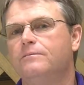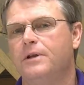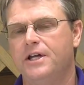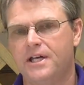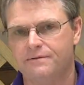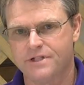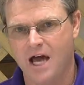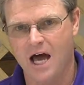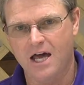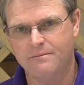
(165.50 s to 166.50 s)
Plenty of
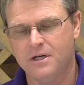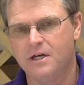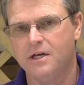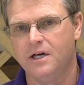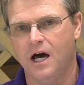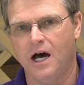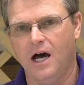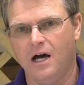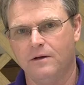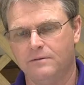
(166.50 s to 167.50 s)
time
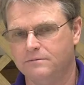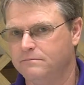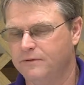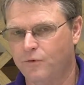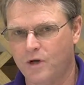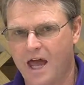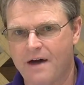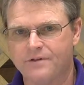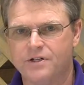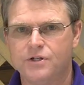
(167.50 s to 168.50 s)
uh, before you
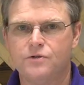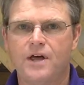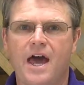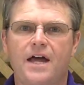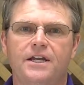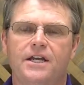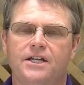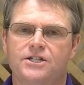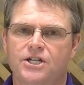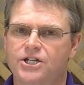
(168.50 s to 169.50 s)
have to do that.
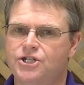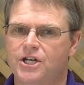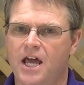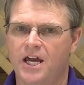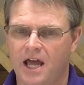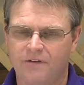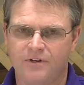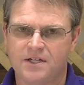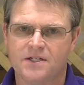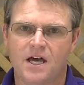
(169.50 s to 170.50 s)
Extension and
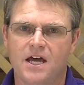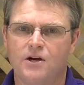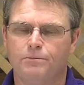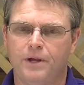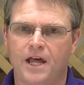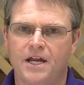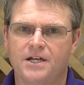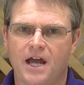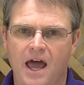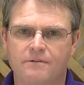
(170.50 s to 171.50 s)
FSA are
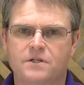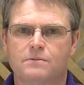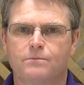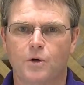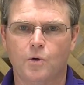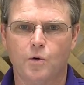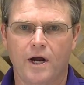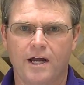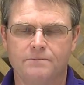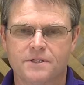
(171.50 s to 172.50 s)
planning to have some
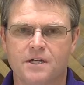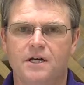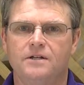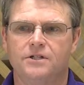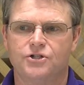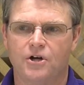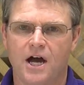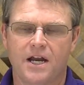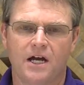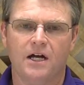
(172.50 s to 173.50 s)
programs to
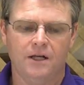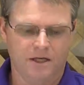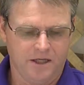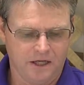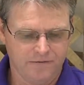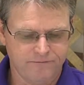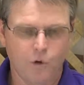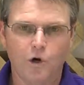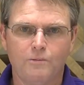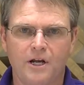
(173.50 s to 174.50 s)
try to
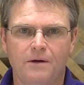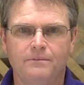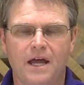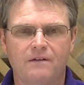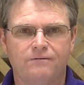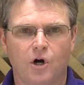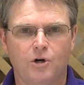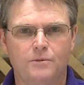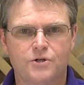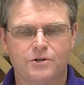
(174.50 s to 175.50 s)
inform and update
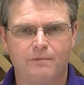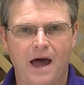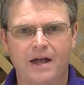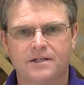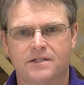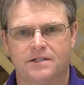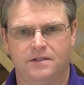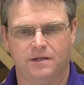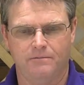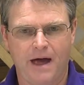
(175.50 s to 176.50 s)
farmers about,
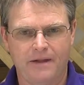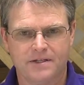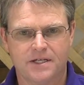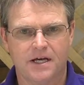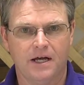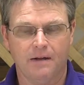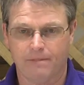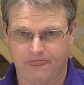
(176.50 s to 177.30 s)
about uh,